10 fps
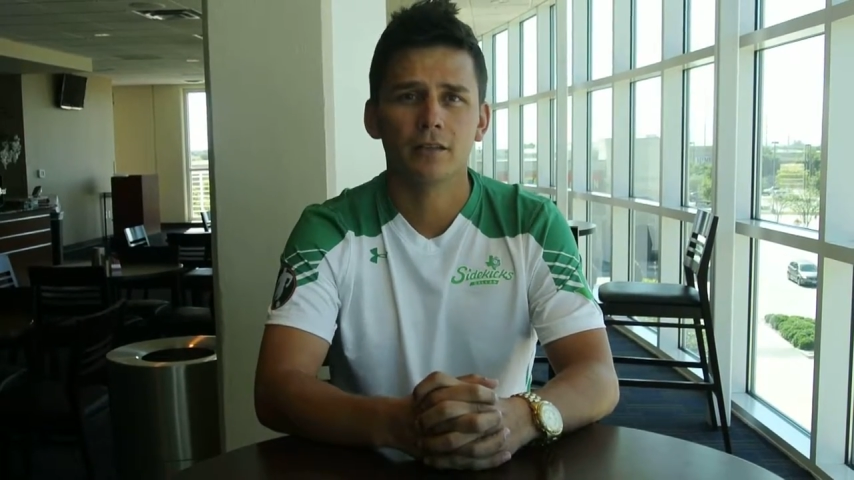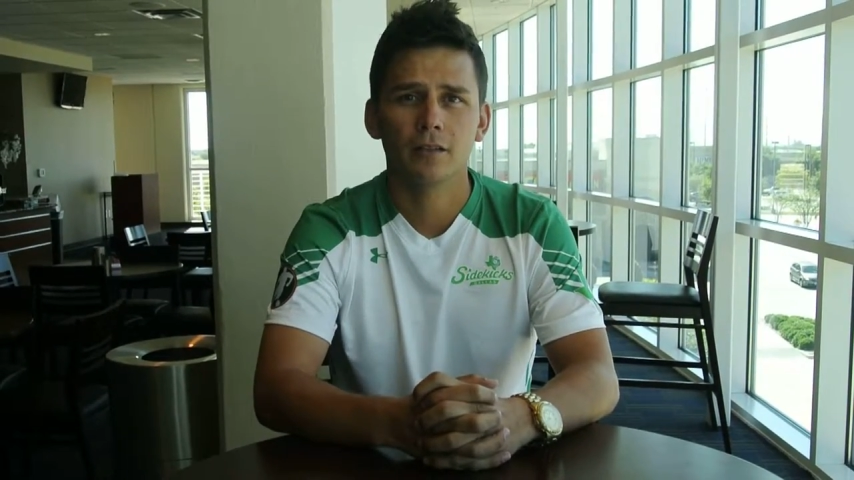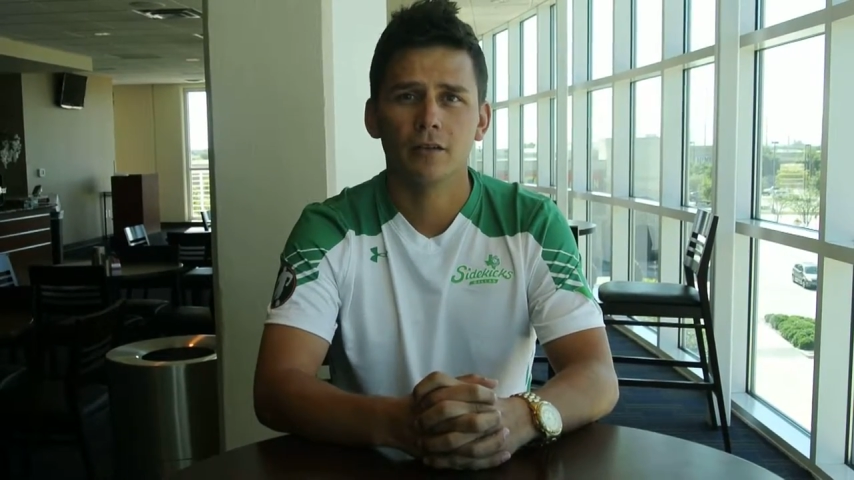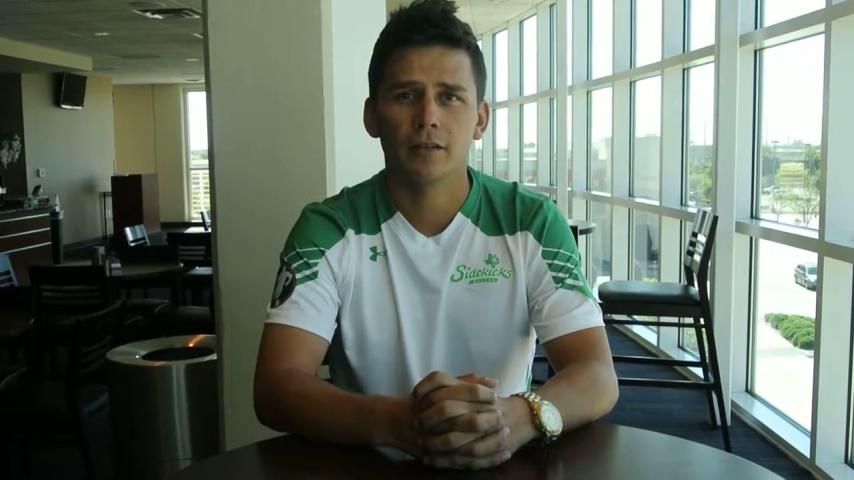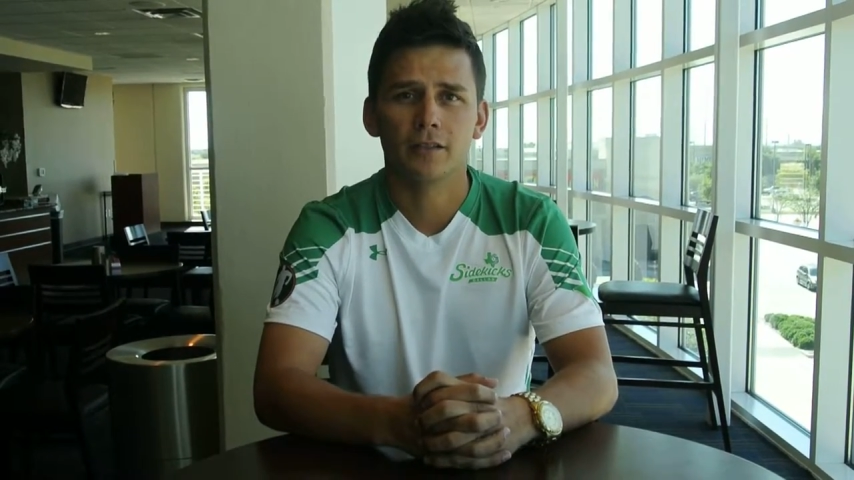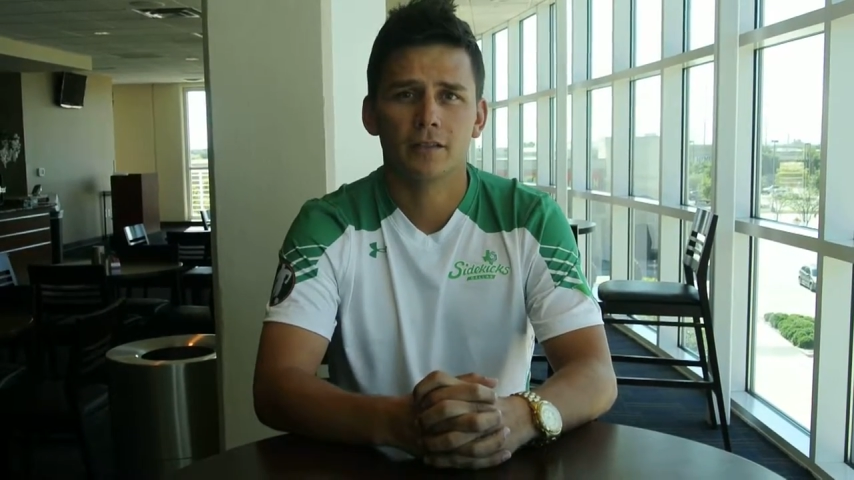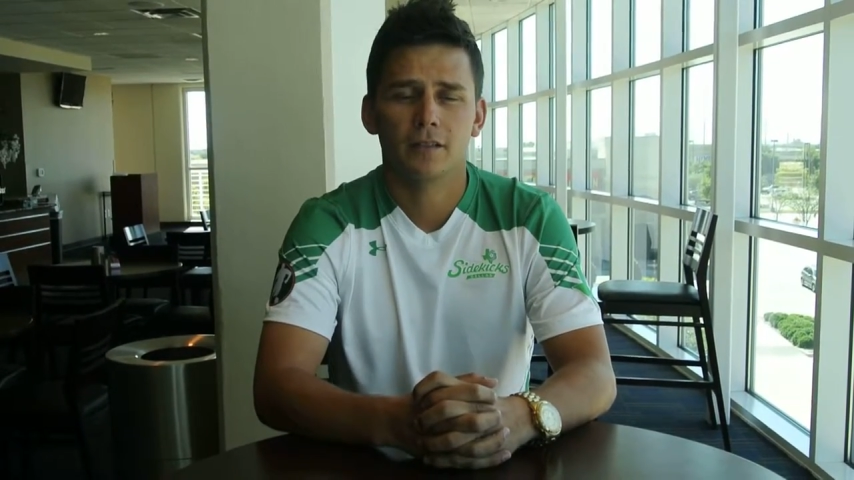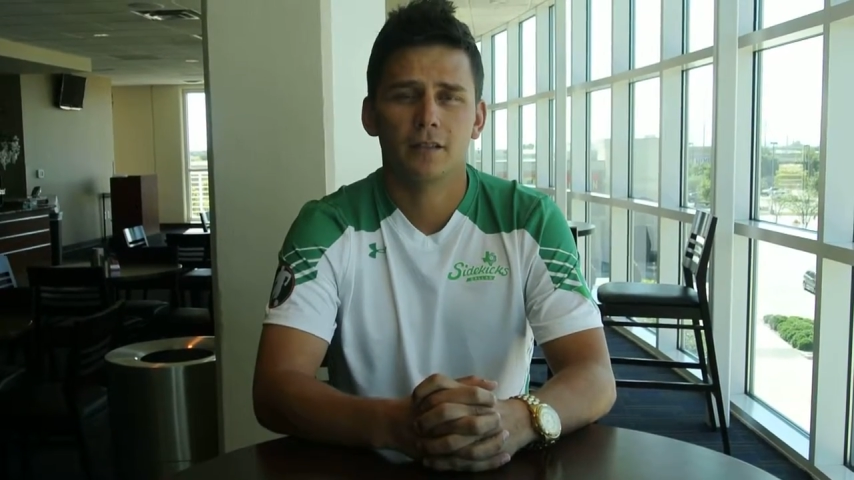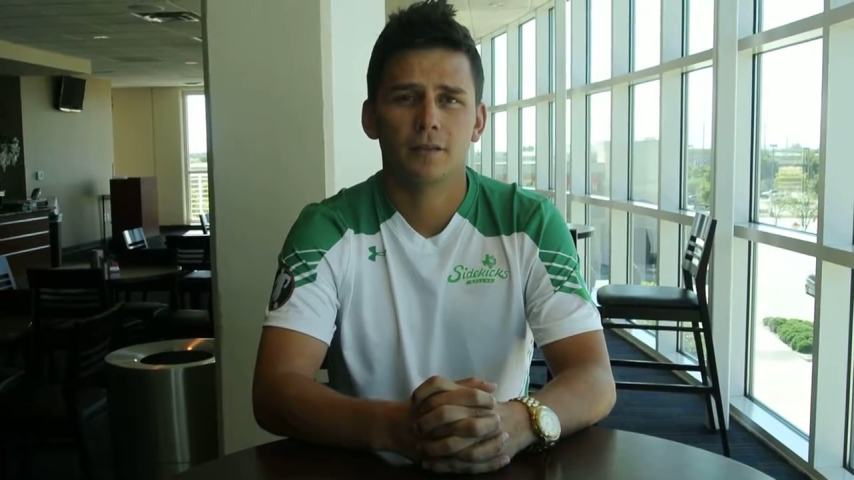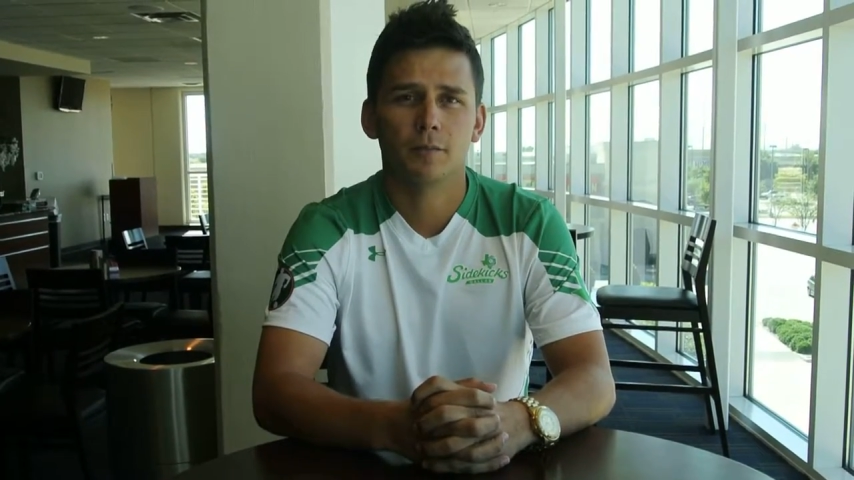
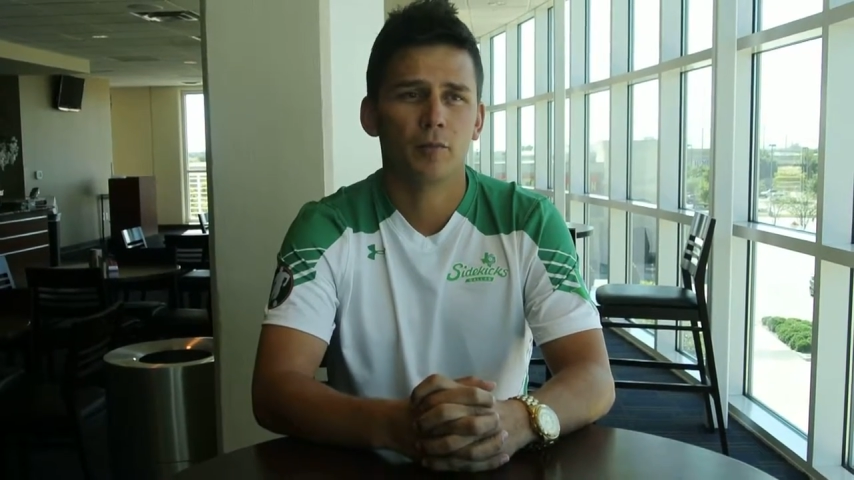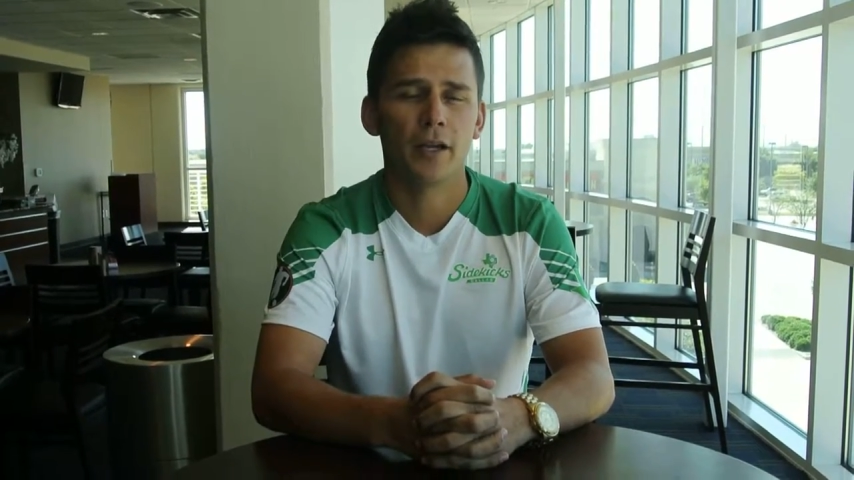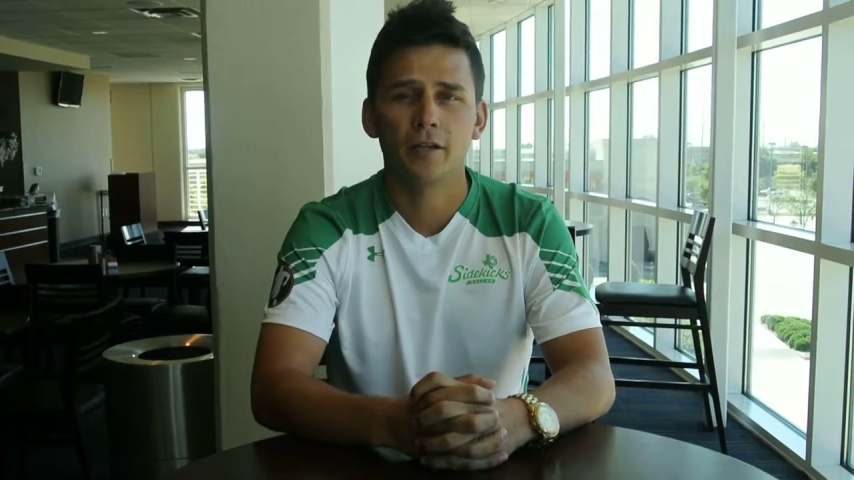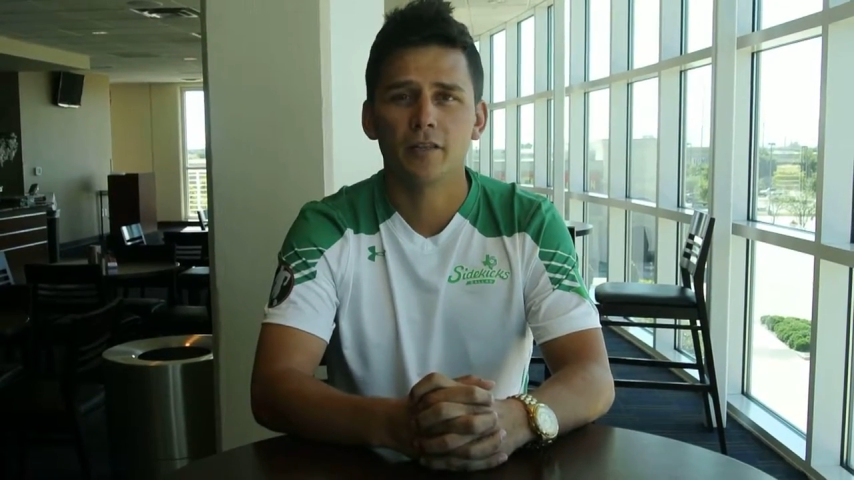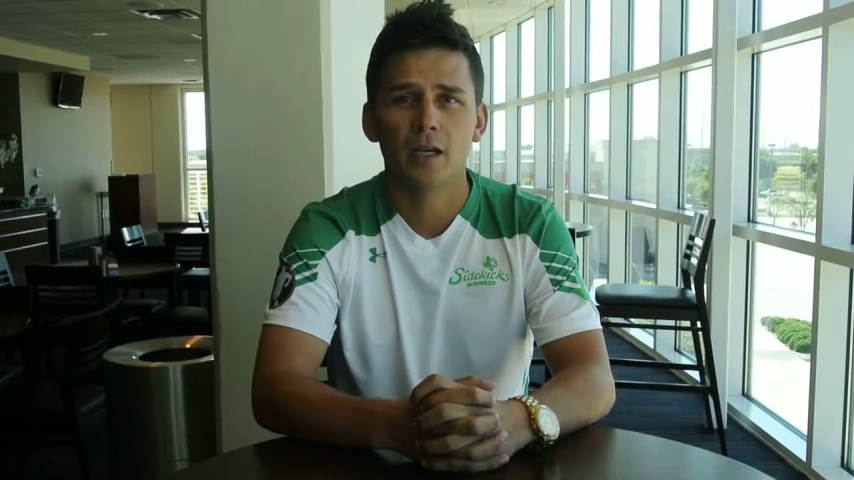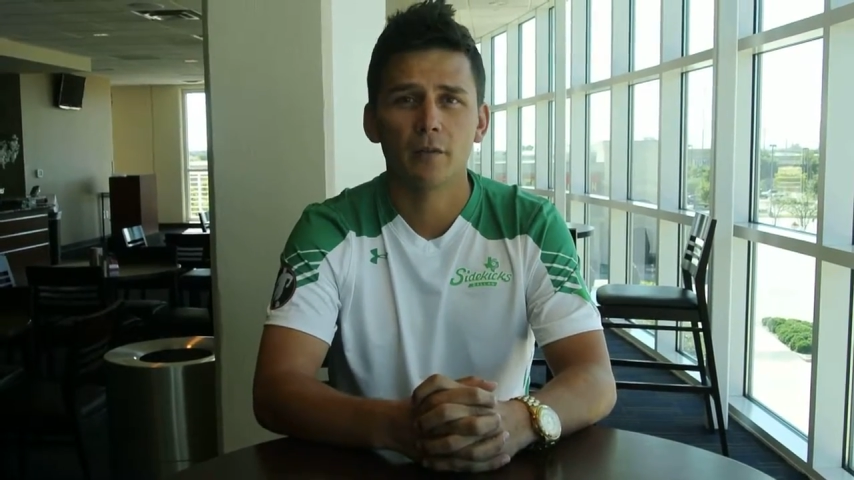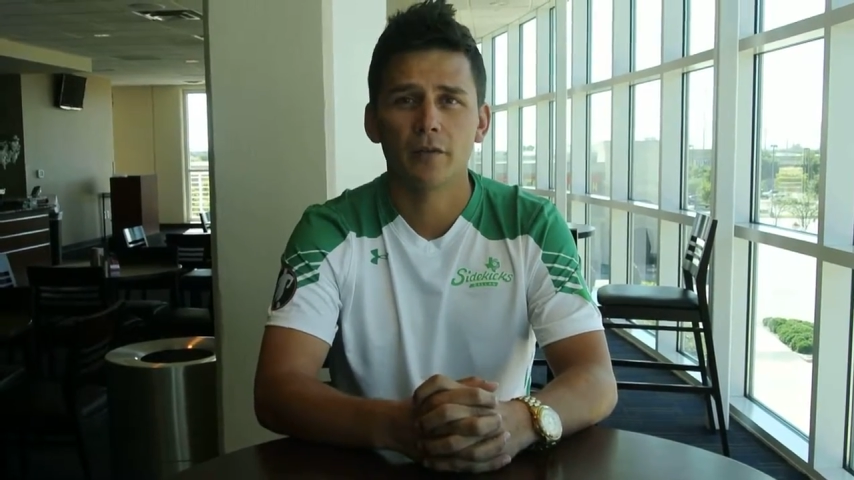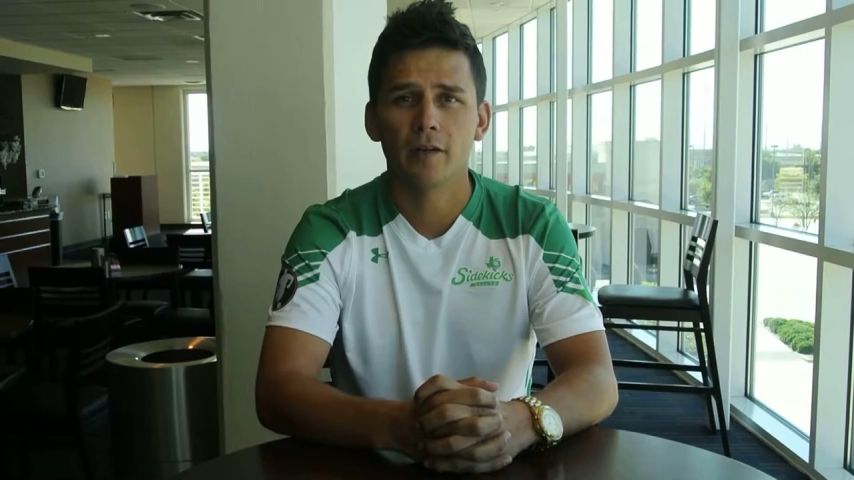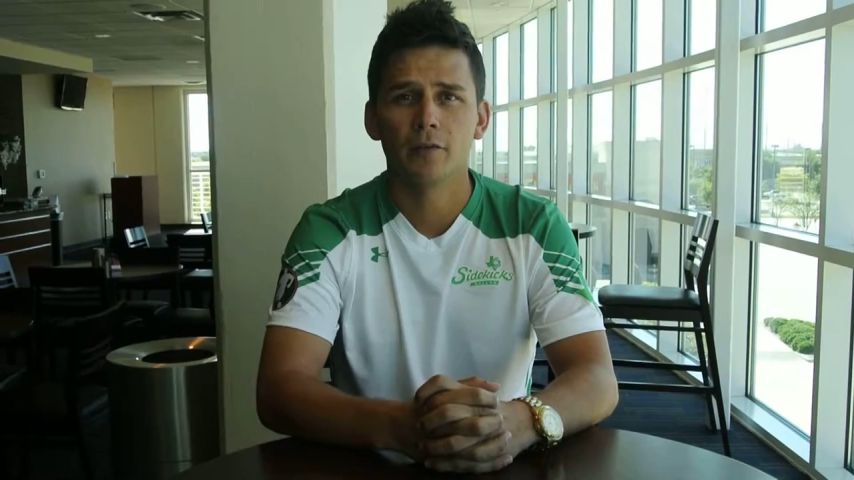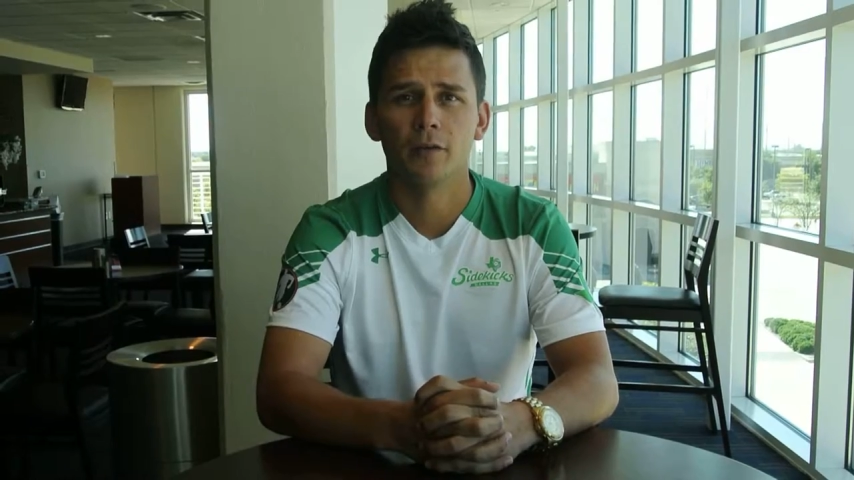it's a brand new table for
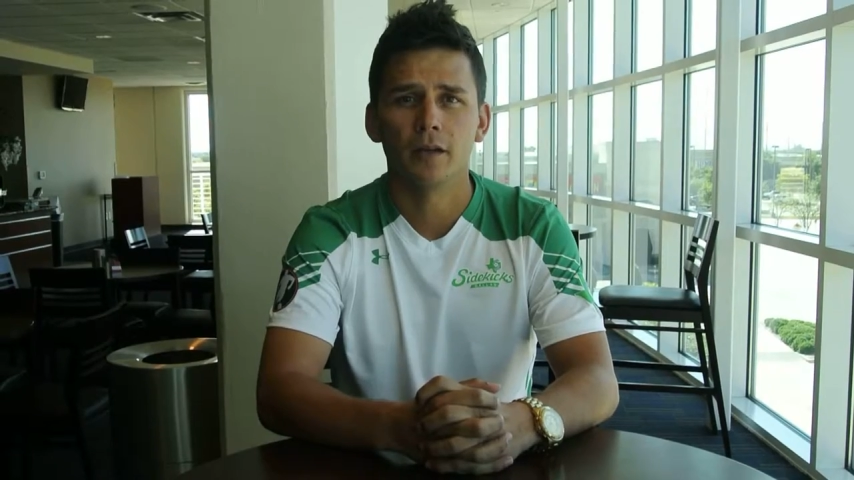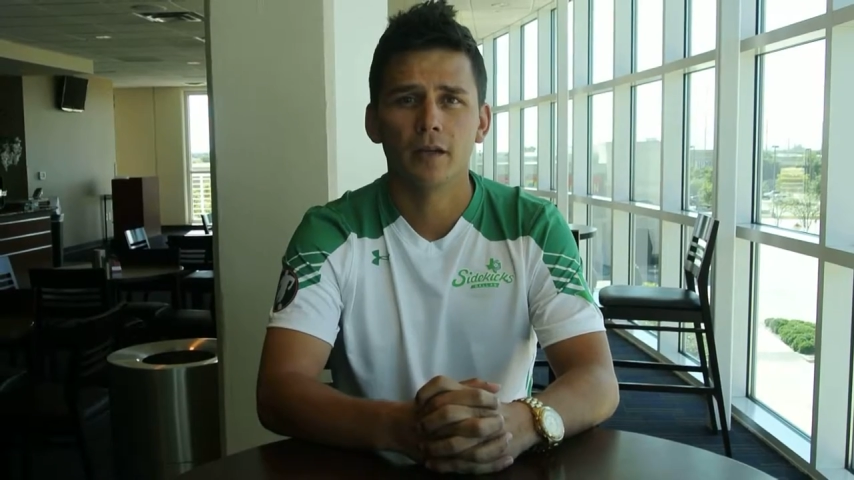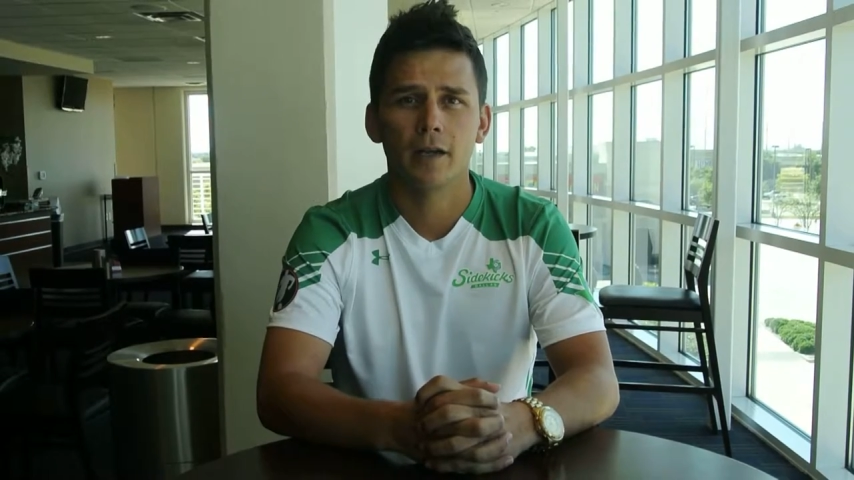everyone.